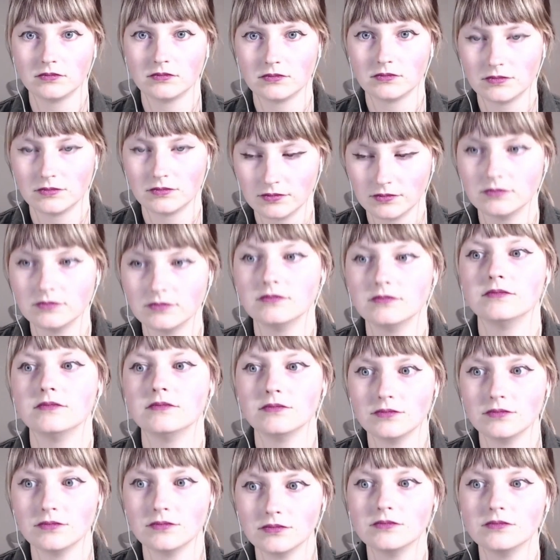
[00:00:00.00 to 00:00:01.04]
copy
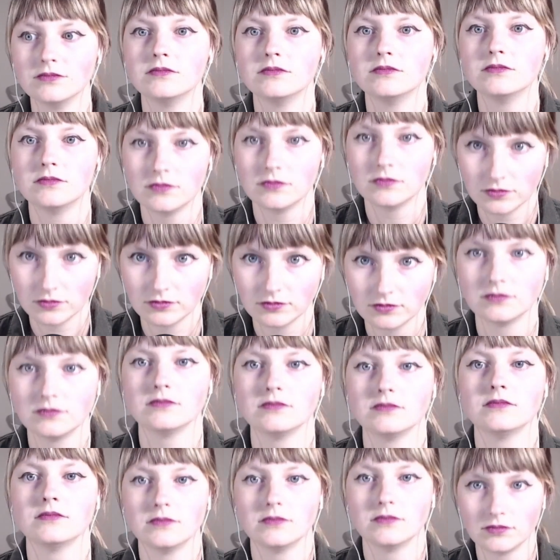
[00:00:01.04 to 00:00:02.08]
stalking them,
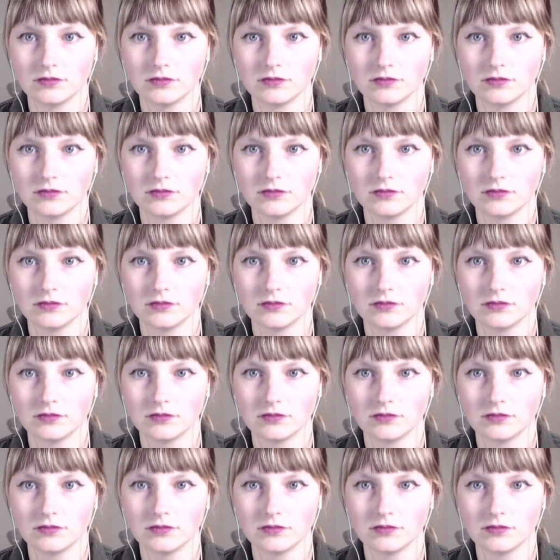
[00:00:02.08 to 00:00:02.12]
really